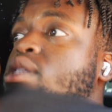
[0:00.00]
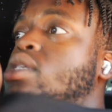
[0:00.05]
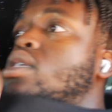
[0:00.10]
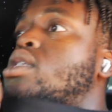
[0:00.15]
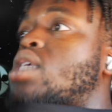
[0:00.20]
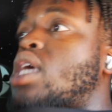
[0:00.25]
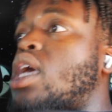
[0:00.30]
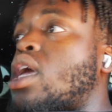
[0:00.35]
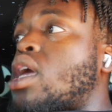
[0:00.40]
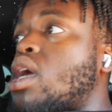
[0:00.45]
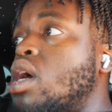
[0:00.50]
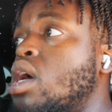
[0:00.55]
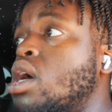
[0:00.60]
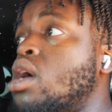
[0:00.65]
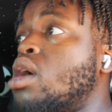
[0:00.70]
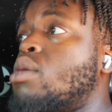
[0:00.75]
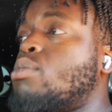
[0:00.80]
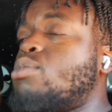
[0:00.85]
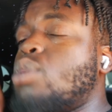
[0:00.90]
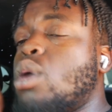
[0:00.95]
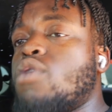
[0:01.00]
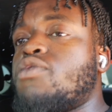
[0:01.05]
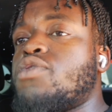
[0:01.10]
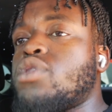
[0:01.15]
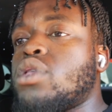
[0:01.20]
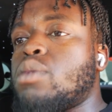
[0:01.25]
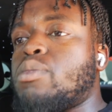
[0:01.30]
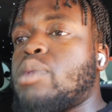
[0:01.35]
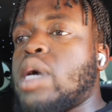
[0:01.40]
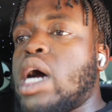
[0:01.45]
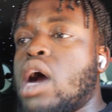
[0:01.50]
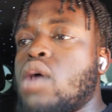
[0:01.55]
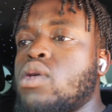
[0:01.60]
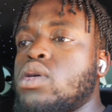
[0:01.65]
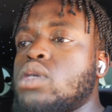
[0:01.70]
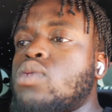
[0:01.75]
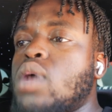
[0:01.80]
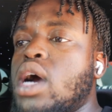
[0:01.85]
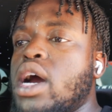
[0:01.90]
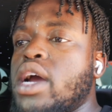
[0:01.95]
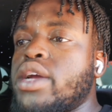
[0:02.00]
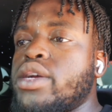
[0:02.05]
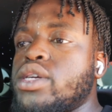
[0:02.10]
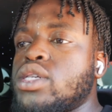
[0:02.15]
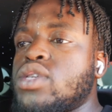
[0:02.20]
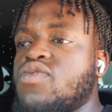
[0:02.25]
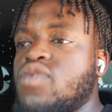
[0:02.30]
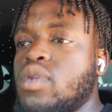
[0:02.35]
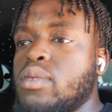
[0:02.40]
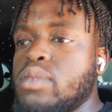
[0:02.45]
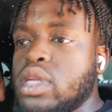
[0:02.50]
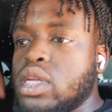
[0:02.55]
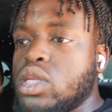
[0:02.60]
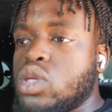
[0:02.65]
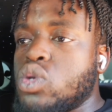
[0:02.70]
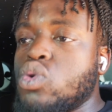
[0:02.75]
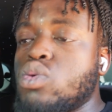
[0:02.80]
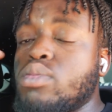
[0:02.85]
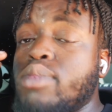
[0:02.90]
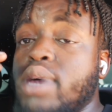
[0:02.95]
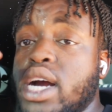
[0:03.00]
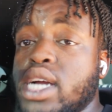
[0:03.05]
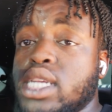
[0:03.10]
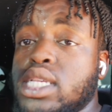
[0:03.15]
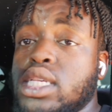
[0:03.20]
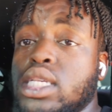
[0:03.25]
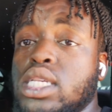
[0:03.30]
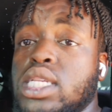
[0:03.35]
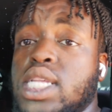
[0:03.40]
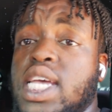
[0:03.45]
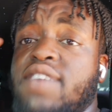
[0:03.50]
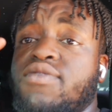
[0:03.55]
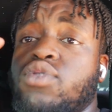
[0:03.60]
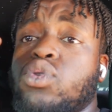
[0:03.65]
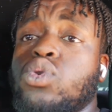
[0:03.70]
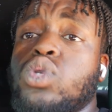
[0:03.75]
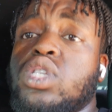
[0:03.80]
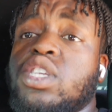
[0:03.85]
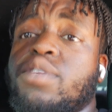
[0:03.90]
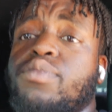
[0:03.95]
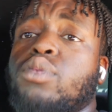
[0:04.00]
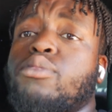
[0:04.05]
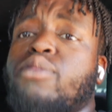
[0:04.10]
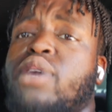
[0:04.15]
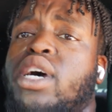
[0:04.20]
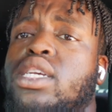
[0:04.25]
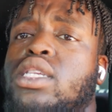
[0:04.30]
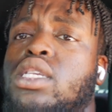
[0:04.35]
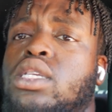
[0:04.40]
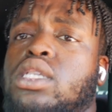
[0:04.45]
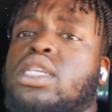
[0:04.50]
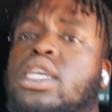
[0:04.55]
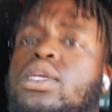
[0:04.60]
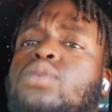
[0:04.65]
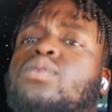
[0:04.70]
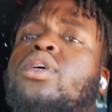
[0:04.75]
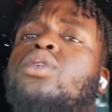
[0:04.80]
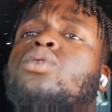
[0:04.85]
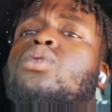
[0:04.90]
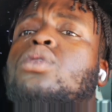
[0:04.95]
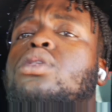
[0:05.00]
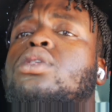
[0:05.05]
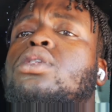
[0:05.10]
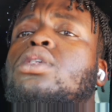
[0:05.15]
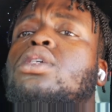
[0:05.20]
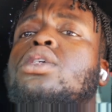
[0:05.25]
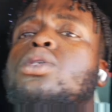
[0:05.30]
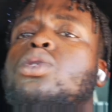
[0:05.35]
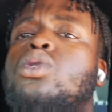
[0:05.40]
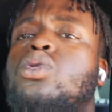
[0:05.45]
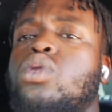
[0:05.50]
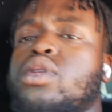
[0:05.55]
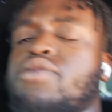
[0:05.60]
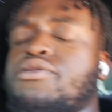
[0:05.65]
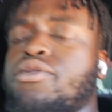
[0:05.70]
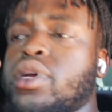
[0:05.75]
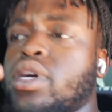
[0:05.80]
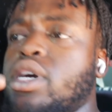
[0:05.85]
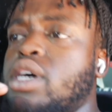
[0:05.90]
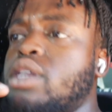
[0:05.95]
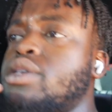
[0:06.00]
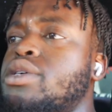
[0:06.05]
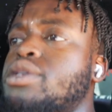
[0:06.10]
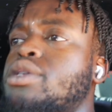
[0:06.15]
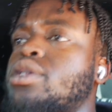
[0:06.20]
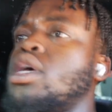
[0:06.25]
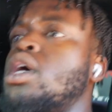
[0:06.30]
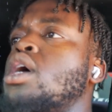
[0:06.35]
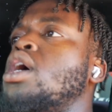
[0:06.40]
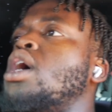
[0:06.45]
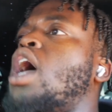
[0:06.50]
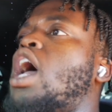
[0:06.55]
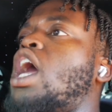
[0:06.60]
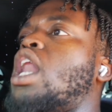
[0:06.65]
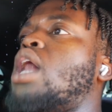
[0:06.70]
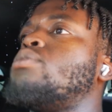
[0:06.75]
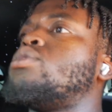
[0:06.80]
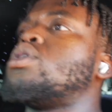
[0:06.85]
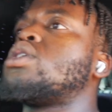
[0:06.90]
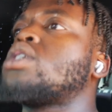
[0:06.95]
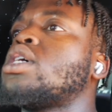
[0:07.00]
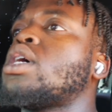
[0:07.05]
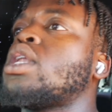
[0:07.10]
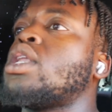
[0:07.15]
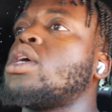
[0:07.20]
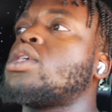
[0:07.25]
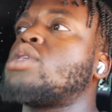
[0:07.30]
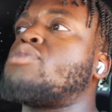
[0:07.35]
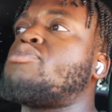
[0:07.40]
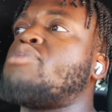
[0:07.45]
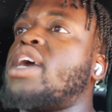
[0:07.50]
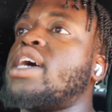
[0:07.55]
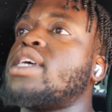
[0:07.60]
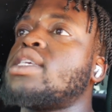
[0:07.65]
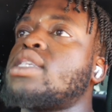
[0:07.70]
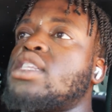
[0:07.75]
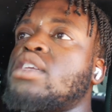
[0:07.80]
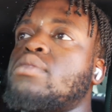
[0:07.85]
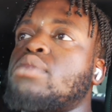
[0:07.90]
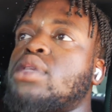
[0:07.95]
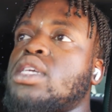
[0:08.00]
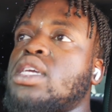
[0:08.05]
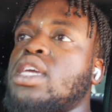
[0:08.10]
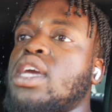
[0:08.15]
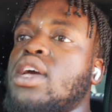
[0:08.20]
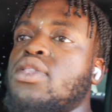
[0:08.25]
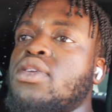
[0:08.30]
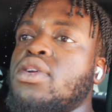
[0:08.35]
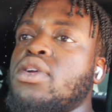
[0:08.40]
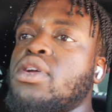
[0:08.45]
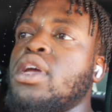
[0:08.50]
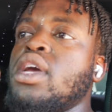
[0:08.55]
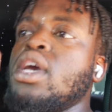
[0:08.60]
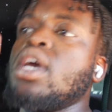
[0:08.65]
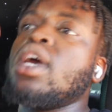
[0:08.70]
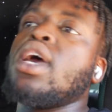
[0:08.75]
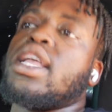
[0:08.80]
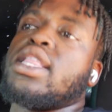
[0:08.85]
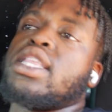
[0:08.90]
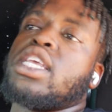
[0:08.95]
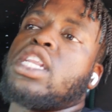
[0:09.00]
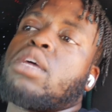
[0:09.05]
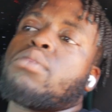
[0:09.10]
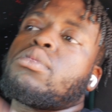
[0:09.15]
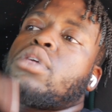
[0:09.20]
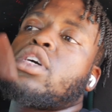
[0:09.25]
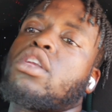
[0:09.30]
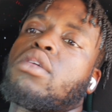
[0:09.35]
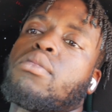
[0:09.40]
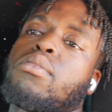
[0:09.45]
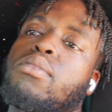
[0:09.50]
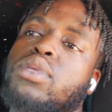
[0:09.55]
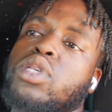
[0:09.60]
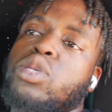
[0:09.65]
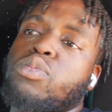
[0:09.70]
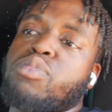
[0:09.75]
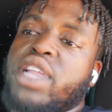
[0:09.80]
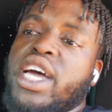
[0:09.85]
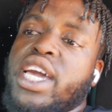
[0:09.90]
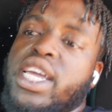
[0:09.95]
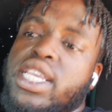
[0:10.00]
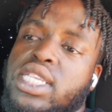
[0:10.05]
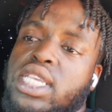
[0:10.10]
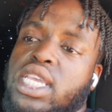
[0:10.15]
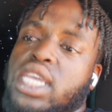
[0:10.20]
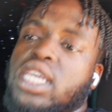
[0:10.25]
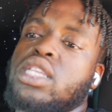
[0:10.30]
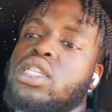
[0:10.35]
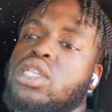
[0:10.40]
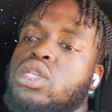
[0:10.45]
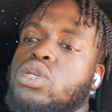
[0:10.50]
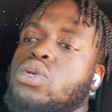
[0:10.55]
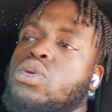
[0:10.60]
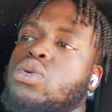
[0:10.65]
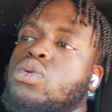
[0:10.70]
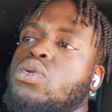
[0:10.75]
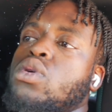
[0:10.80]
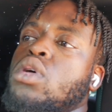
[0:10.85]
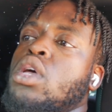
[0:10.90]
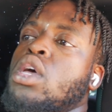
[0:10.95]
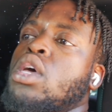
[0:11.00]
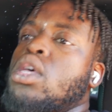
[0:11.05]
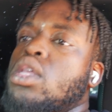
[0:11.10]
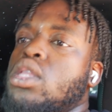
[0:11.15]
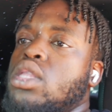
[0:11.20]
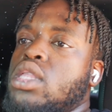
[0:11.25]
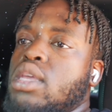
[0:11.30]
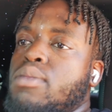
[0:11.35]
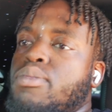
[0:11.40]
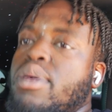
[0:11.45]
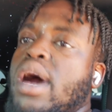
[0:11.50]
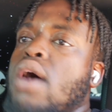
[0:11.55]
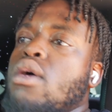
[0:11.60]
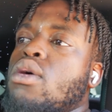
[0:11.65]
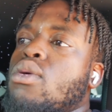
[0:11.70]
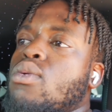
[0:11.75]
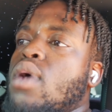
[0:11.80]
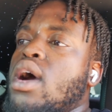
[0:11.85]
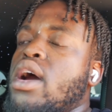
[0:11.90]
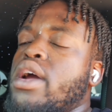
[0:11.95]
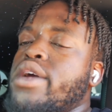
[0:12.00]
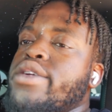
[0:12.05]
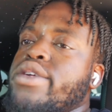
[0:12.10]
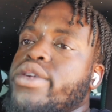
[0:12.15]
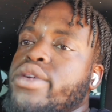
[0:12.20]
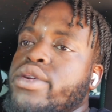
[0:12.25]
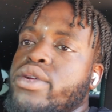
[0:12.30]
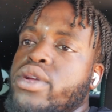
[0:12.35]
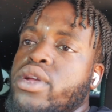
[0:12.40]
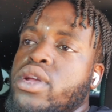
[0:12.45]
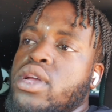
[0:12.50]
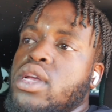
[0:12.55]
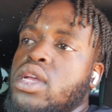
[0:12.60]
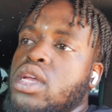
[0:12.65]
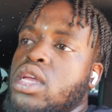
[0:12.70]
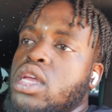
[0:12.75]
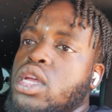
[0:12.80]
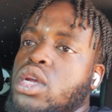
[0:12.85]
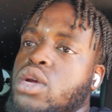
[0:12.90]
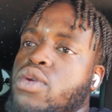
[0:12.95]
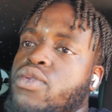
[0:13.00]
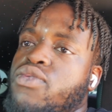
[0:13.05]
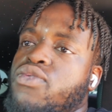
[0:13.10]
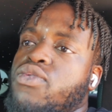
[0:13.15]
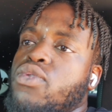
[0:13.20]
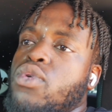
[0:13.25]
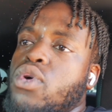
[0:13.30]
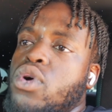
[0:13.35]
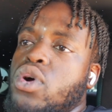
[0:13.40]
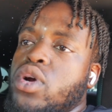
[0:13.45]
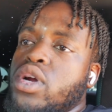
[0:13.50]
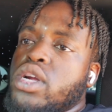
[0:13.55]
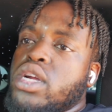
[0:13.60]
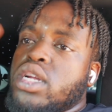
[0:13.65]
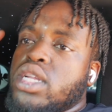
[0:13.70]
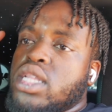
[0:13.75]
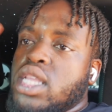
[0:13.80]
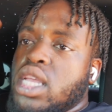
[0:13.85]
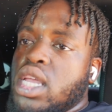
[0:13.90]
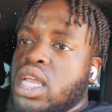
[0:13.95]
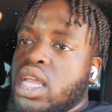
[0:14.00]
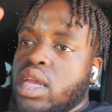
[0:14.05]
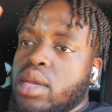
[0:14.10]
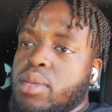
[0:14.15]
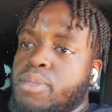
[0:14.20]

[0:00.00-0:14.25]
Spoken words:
to take both of the power wires from the two boxes, because I have two separate boxes, that's why you can see it's two different colors, and I'm just gonna splice them together, and then I'm gonna splice into the power wire for the